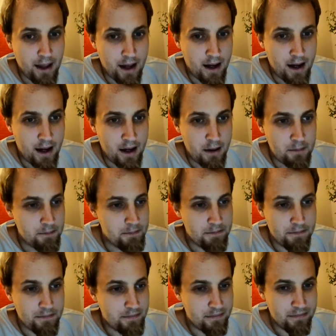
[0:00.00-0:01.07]

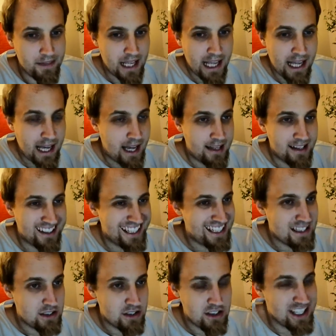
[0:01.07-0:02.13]
And
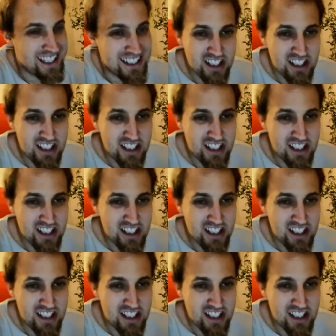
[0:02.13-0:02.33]
it's